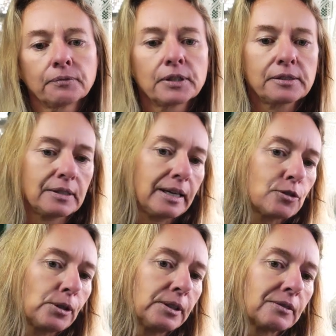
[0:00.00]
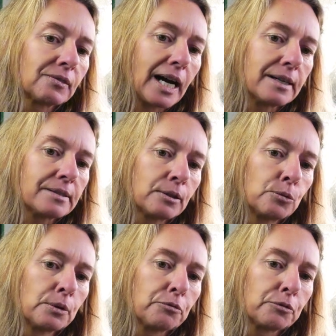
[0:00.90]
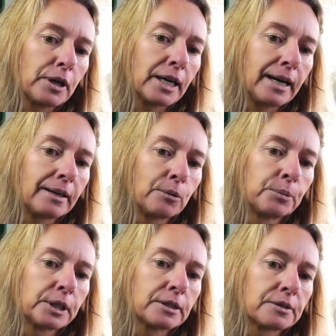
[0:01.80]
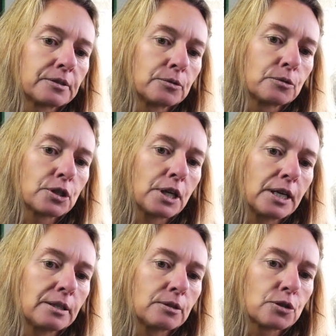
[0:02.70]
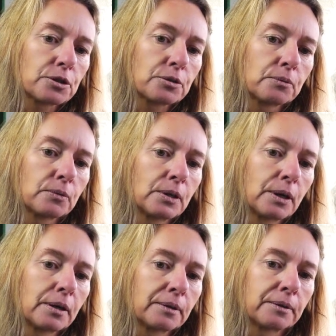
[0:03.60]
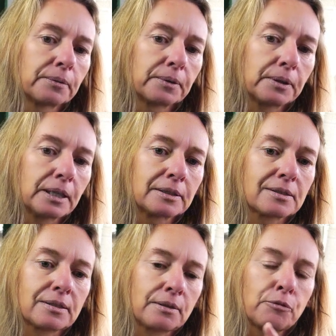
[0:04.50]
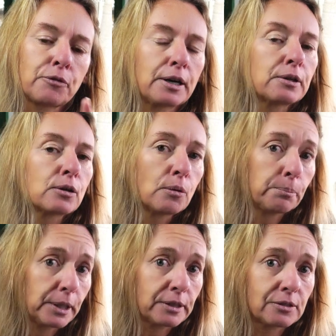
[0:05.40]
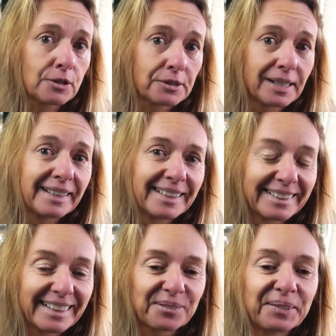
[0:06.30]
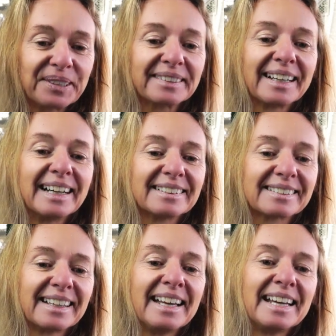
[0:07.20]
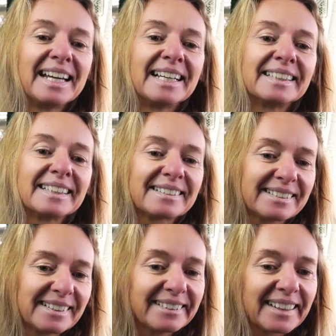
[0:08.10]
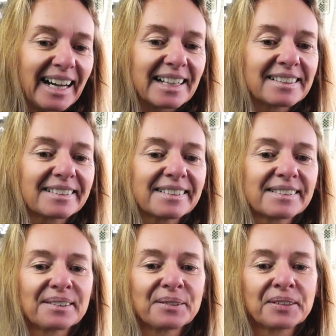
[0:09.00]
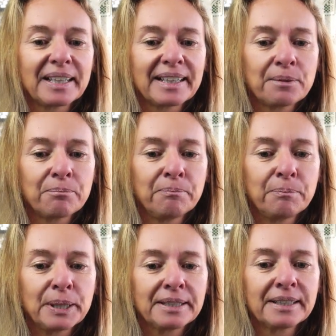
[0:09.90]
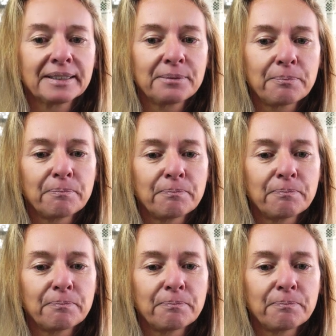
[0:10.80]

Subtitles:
This is actually Intarsia with Fair Isle because you change it's a very complex design, that one, guys. This is Intarsia, so they are bigger